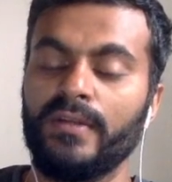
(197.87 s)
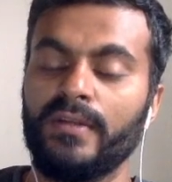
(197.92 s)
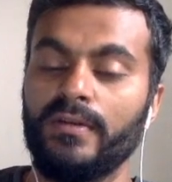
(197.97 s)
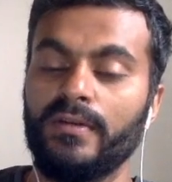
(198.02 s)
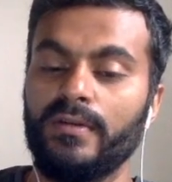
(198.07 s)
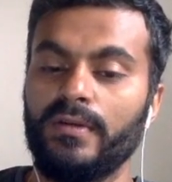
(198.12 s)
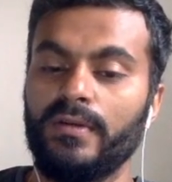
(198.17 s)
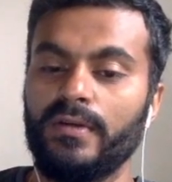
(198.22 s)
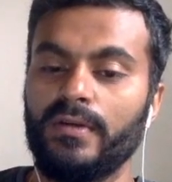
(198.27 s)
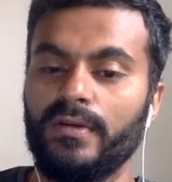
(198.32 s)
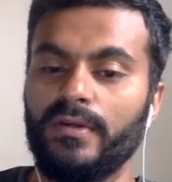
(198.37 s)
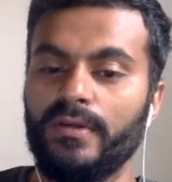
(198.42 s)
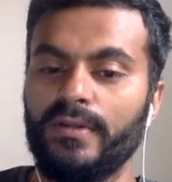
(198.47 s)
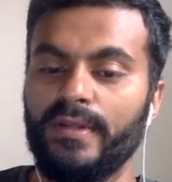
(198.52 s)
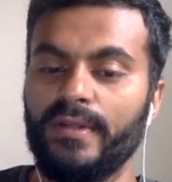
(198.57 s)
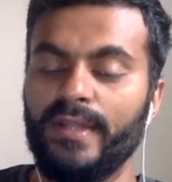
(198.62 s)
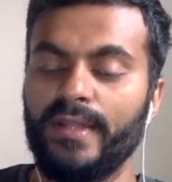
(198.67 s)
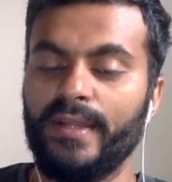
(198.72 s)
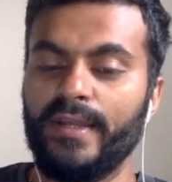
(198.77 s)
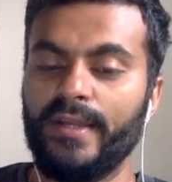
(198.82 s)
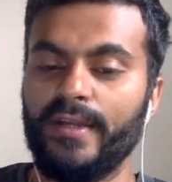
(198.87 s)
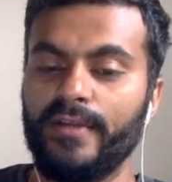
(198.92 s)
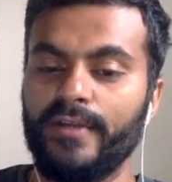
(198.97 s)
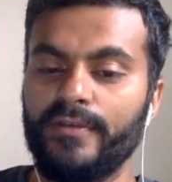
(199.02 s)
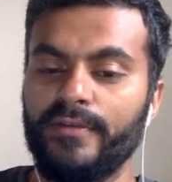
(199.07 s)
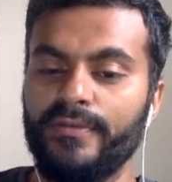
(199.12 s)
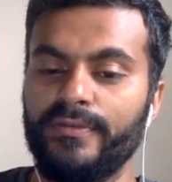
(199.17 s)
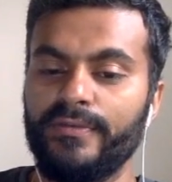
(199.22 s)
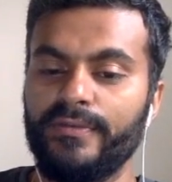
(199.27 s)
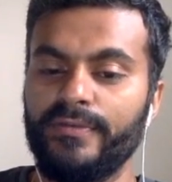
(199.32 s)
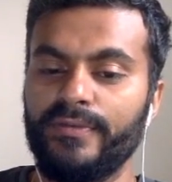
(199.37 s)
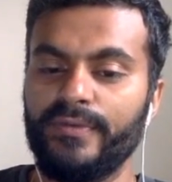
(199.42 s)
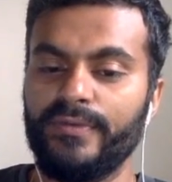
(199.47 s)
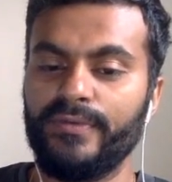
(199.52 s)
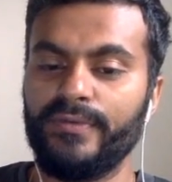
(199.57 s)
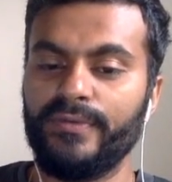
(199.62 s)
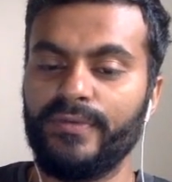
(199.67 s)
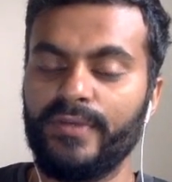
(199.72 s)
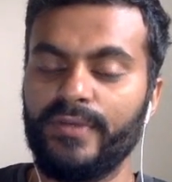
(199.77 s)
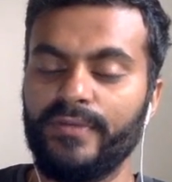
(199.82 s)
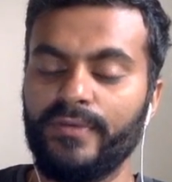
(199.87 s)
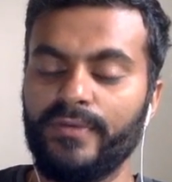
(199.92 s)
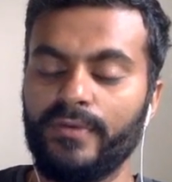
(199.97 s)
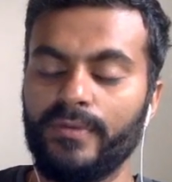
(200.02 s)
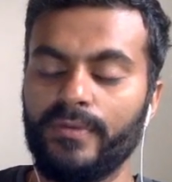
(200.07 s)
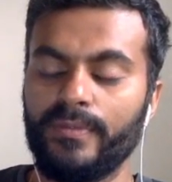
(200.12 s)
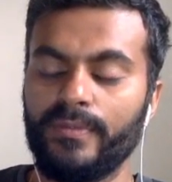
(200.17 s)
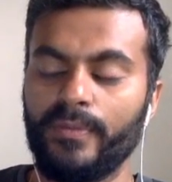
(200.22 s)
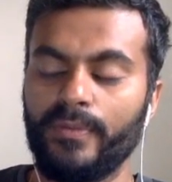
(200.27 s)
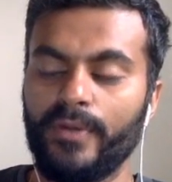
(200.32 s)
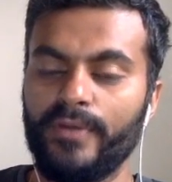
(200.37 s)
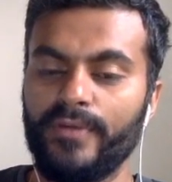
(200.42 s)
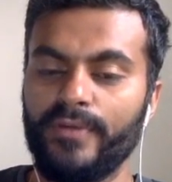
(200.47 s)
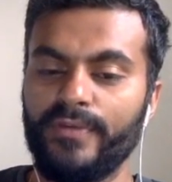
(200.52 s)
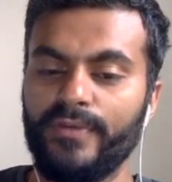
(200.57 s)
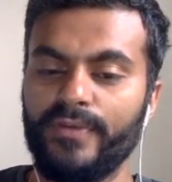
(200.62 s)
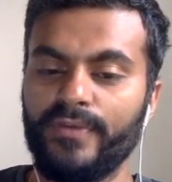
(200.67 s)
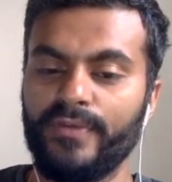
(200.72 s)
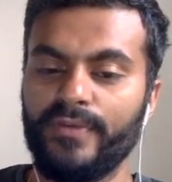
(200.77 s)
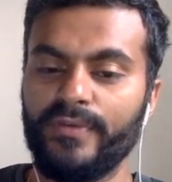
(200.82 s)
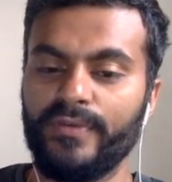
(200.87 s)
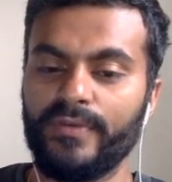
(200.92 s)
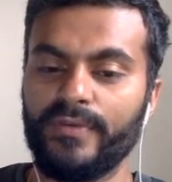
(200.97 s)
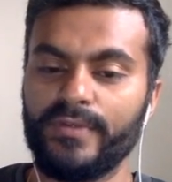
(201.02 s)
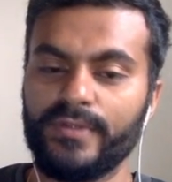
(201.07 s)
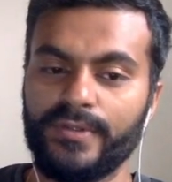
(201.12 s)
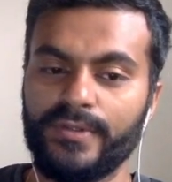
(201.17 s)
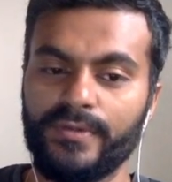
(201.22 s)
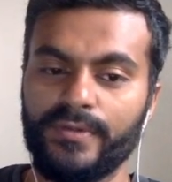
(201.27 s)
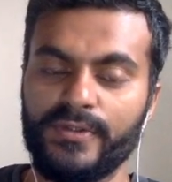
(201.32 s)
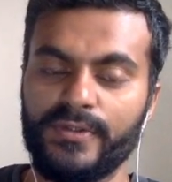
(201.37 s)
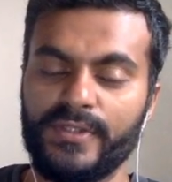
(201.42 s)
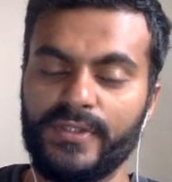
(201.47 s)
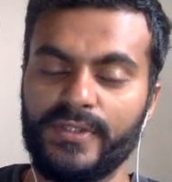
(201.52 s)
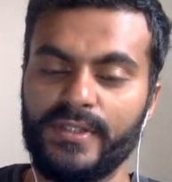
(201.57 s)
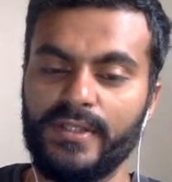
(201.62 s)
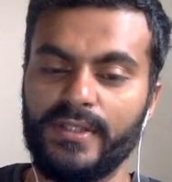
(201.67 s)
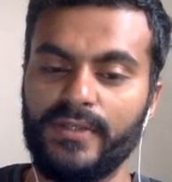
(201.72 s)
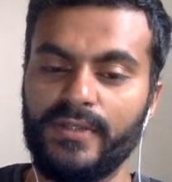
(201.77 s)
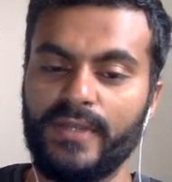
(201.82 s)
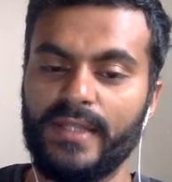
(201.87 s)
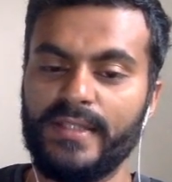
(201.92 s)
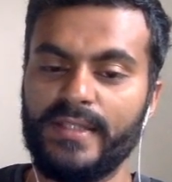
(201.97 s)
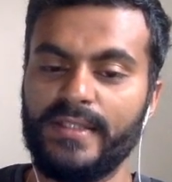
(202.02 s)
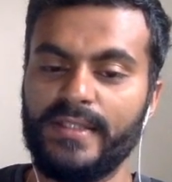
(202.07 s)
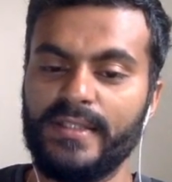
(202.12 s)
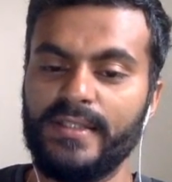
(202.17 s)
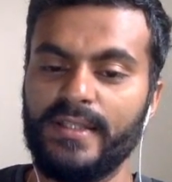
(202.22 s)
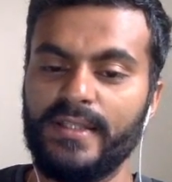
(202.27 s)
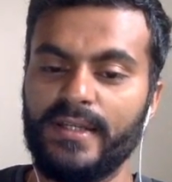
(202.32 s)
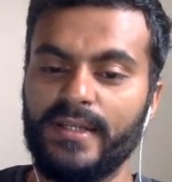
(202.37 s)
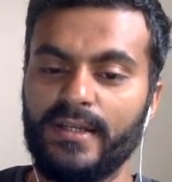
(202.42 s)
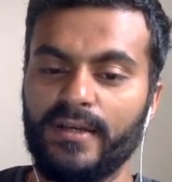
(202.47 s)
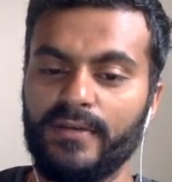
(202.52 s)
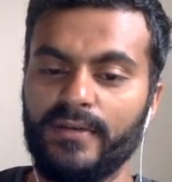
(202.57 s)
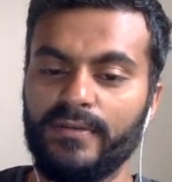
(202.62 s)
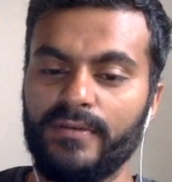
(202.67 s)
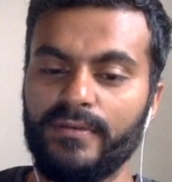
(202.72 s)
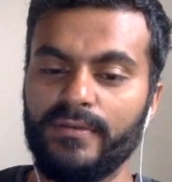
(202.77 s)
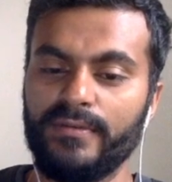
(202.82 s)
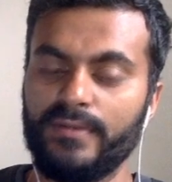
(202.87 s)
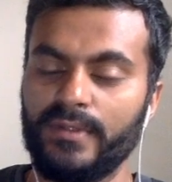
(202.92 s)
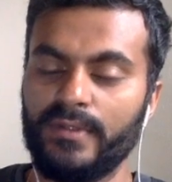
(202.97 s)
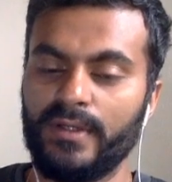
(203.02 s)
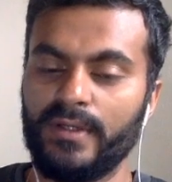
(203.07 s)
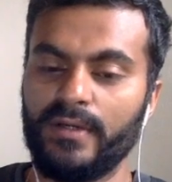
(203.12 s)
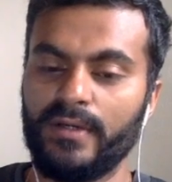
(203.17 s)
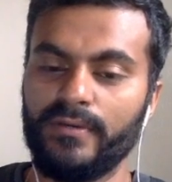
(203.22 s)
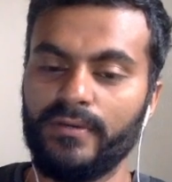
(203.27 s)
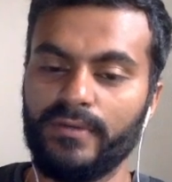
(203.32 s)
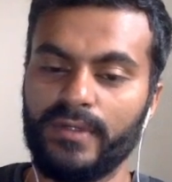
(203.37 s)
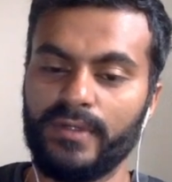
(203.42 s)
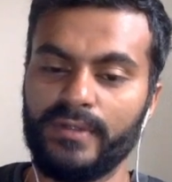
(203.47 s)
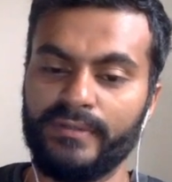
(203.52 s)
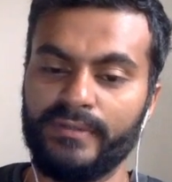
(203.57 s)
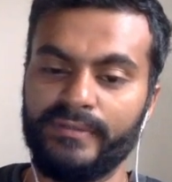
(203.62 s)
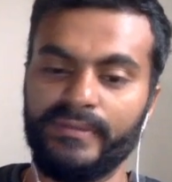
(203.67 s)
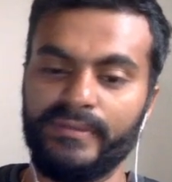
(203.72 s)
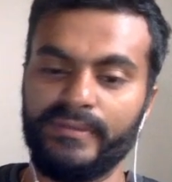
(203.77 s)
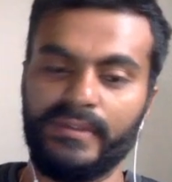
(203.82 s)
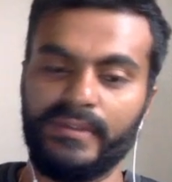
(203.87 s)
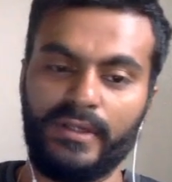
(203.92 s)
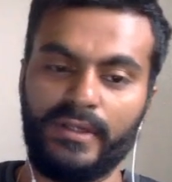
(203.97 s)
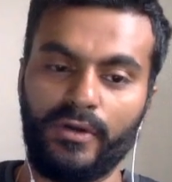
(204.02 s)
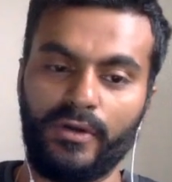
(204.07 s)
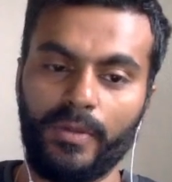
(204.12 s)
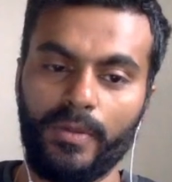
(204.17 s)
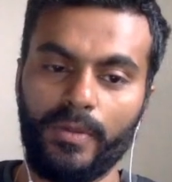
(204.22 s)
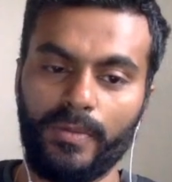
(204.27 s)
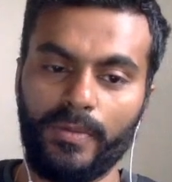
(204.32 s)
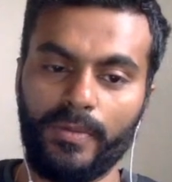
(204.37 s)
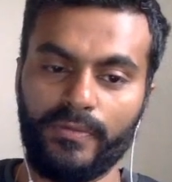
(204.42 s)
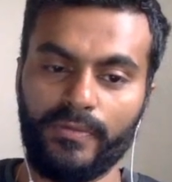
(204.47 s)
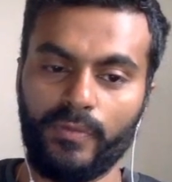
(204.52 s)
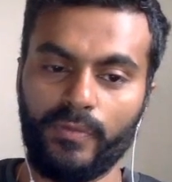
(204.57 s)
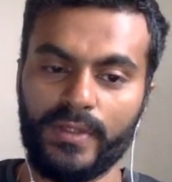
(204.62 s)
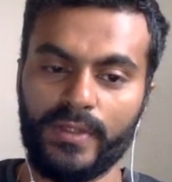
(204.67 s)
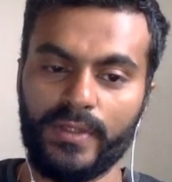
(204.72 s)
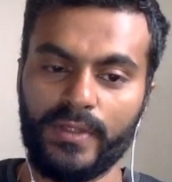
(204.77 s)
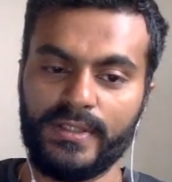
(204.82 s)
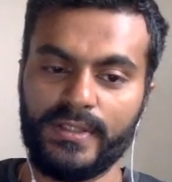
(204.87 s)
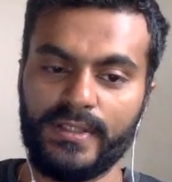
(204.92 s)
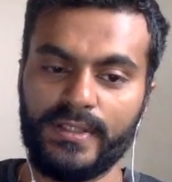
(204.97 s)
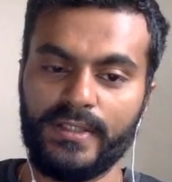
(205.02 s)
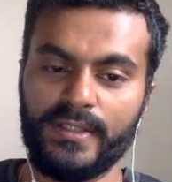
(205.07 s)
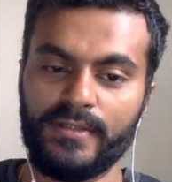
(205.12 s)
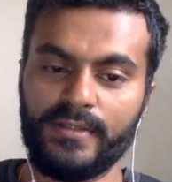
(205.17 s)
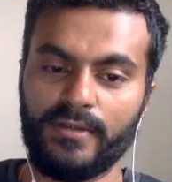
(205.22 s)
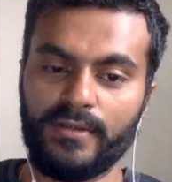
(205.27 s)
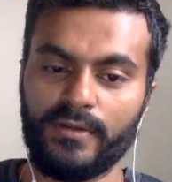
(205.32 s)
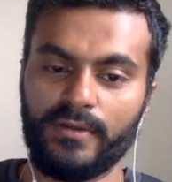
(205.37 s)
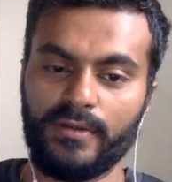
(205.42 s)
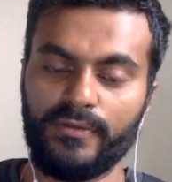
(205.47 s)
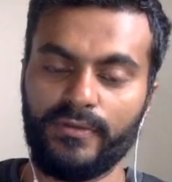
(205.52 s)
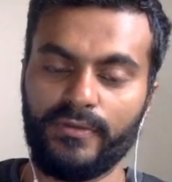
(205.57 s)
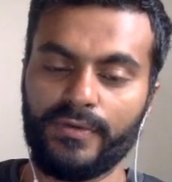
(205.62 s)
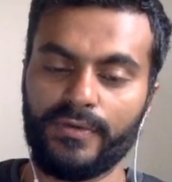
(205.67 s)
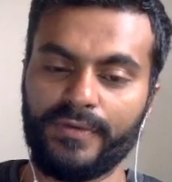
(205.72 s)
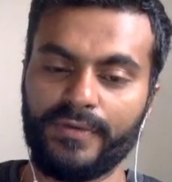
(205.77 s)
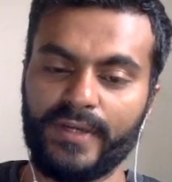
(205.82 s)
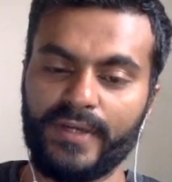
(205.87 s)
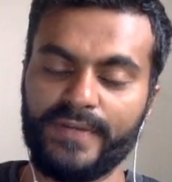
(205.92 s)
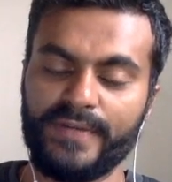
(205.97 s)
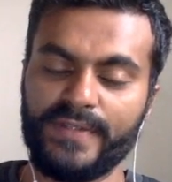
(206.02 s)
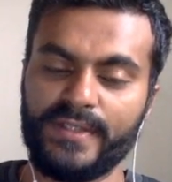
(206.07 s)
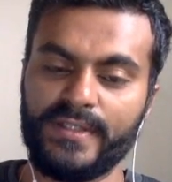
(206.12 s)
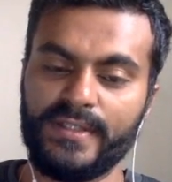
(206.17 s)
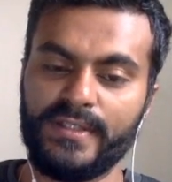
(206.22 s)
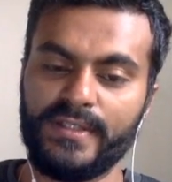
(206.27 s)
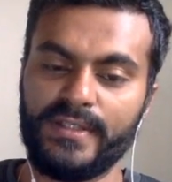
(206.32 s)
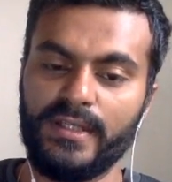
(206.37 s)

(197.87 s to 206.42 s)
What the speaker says: negative 54.54. So you can see that how a drop of 1 cent or 5 cents